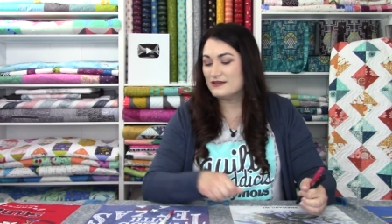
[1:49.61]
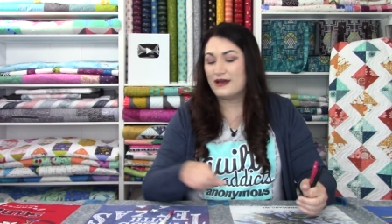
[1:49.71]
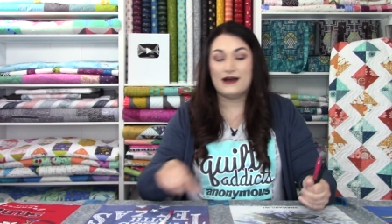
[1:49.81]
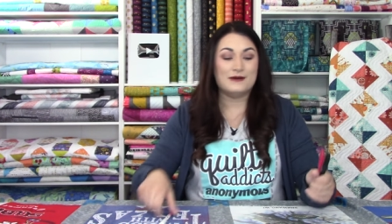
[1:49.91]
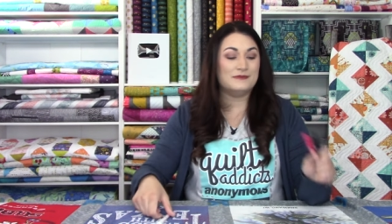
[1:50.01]

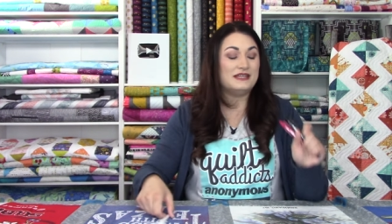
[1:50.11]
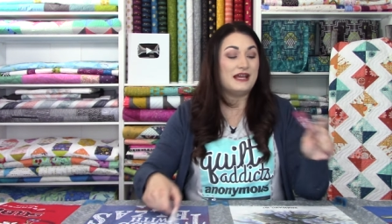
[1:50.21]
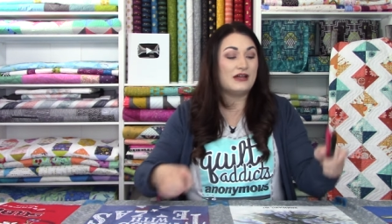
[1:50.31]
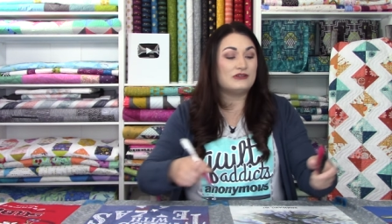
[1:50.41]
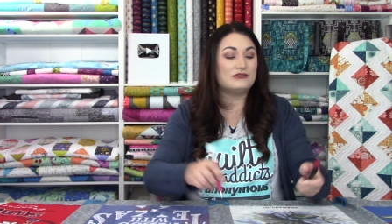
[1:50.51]
Um, the
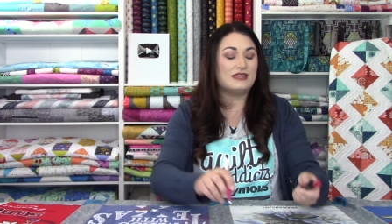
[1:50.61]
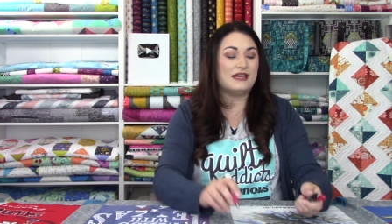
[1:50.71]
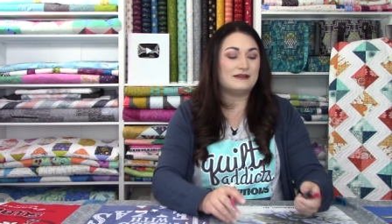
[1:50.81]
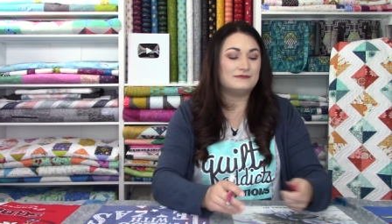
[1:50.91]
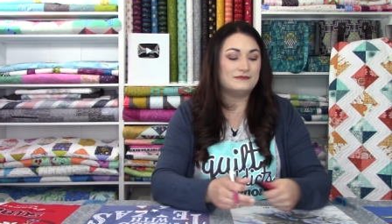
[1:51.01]
other
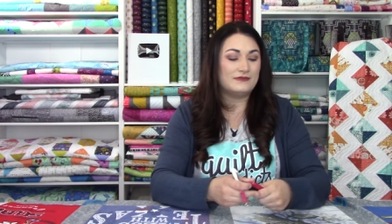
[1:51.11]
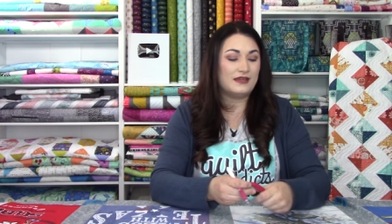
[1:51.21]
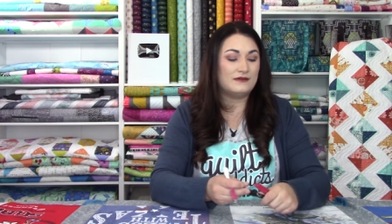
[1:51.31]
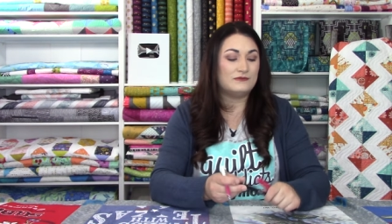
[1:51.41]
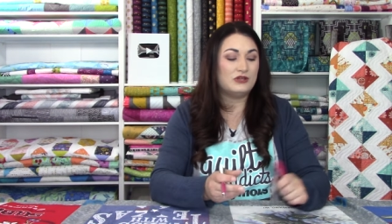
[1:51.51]
thing,
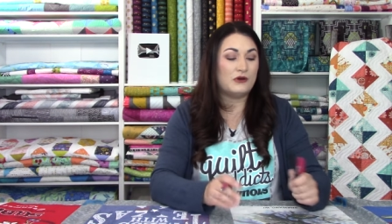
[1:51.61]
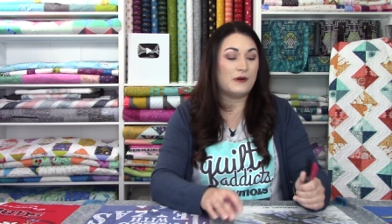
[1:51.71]
though,